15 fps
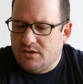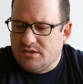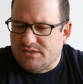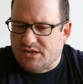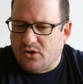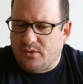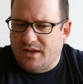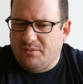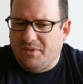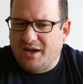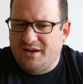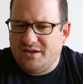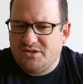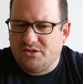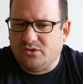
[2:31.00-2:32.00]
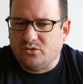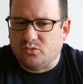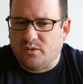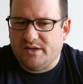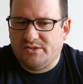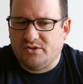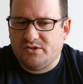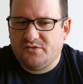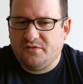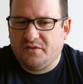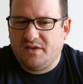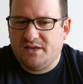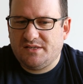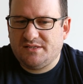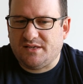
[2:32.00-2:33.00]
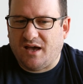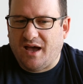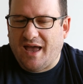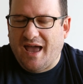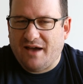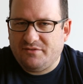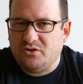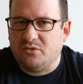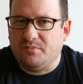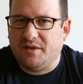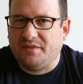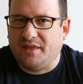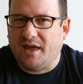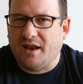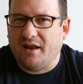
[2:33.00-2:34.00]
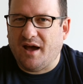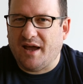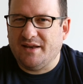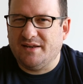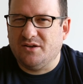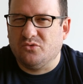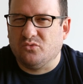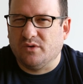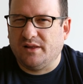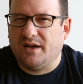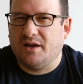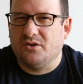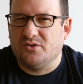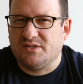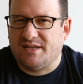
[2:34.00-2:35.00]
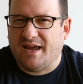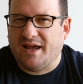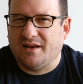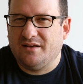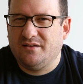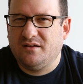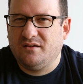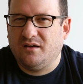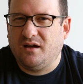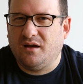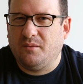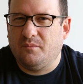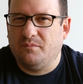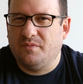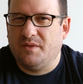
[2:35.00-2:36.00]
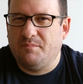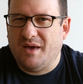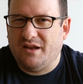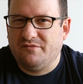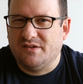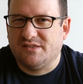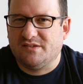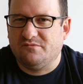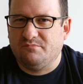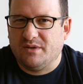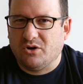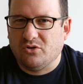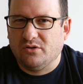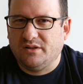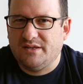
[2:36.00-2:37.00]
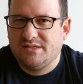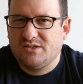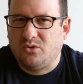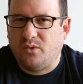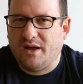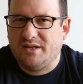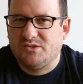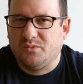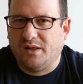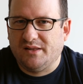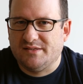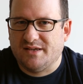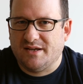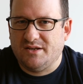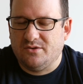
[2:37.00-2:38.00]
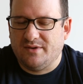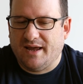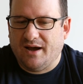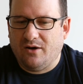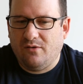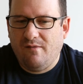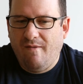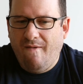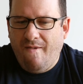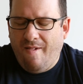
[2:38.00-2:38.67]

So in my initial research for this, I have to admit that I didn't really understand the benefits of mirrorless quite as well as I do now.